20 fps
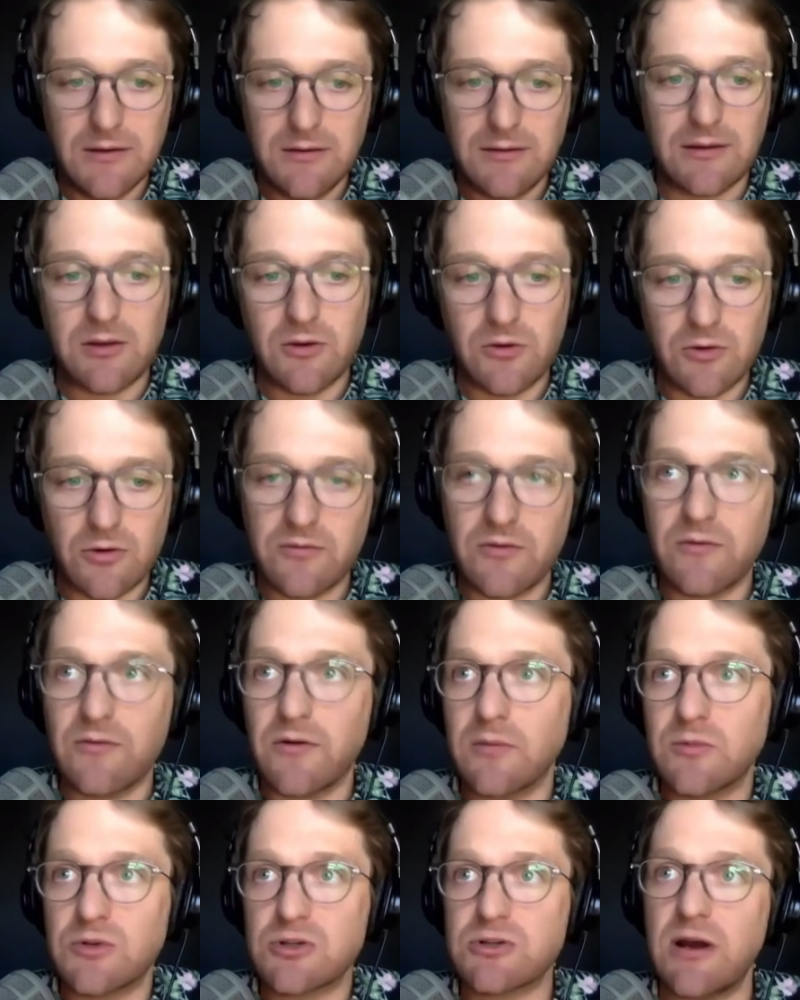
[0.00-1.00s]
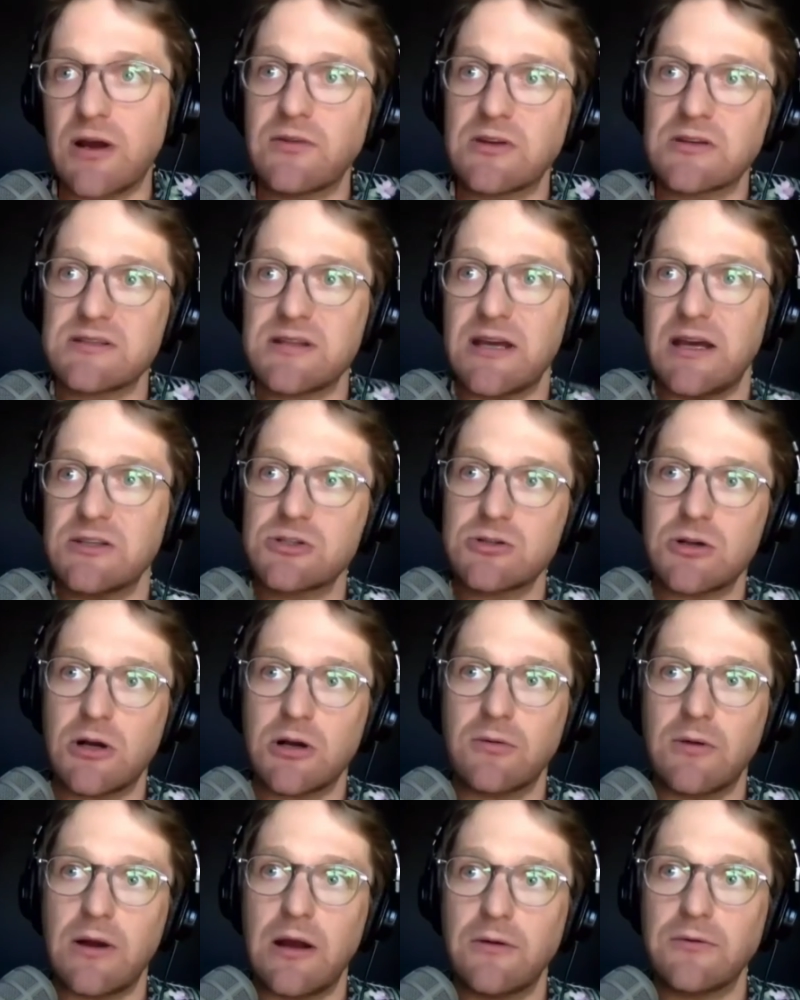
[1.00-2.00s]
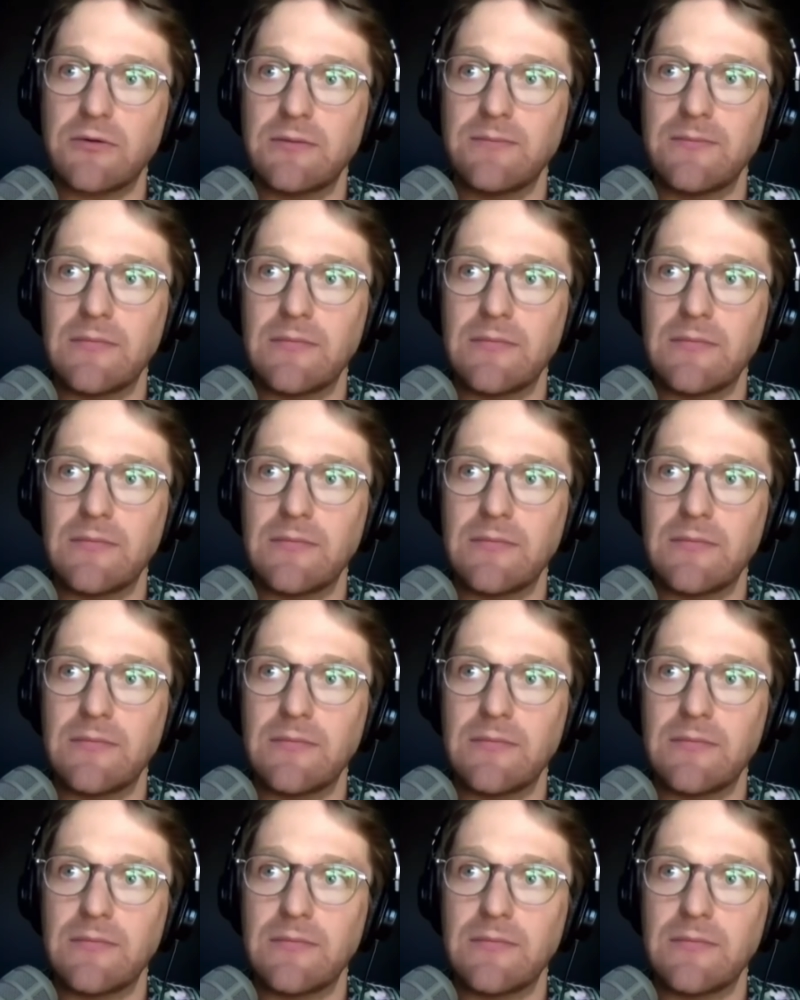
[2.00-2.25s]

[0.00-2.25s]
Like, the owner of the farm was driving his dad's truck around